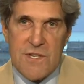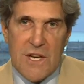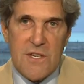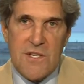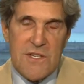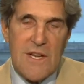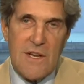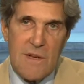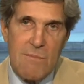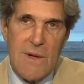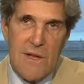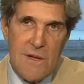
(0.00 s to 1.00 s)

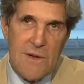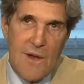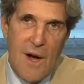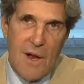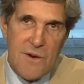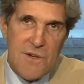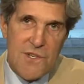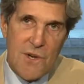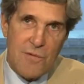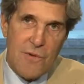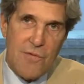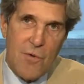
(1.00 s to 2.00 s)
$16 million
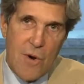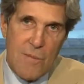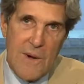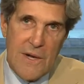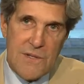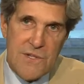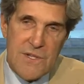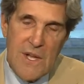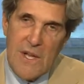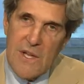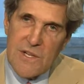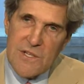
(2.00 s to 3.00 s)
over 4 months
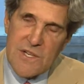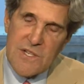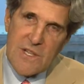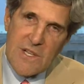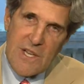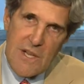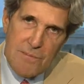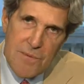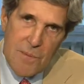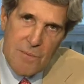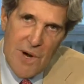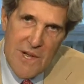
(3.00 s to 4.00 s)
just to keep
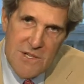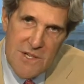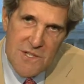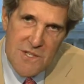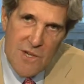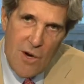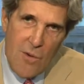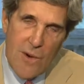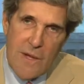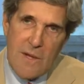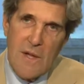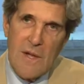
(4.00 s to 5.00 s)
the process
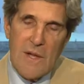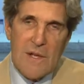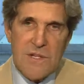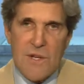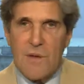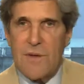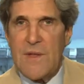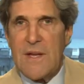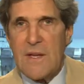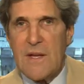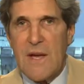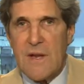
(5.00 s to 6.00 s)
going so that they
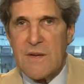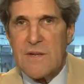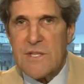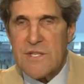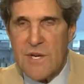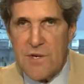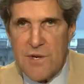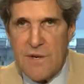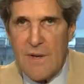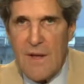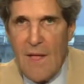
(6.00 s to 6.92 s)
can get a decision.